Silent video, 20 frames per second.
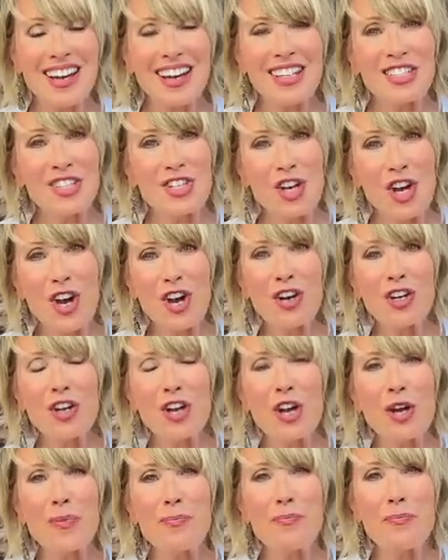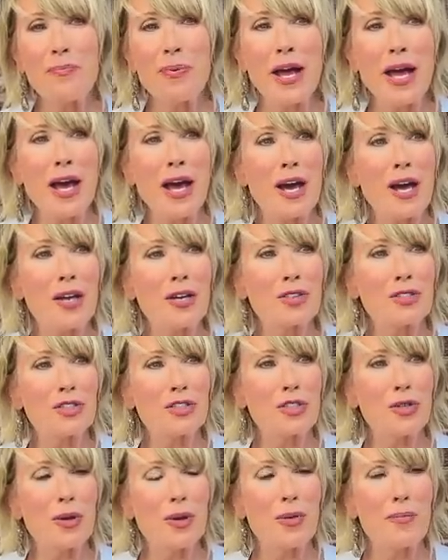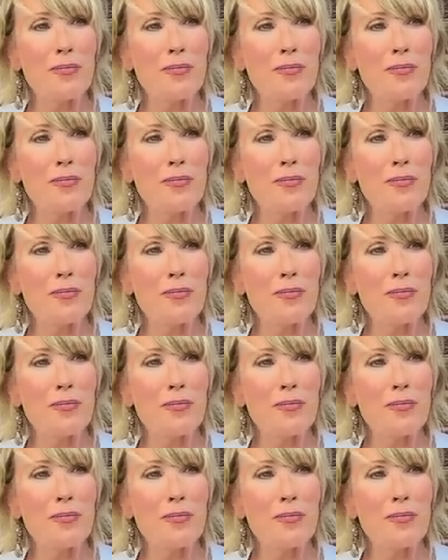I talk about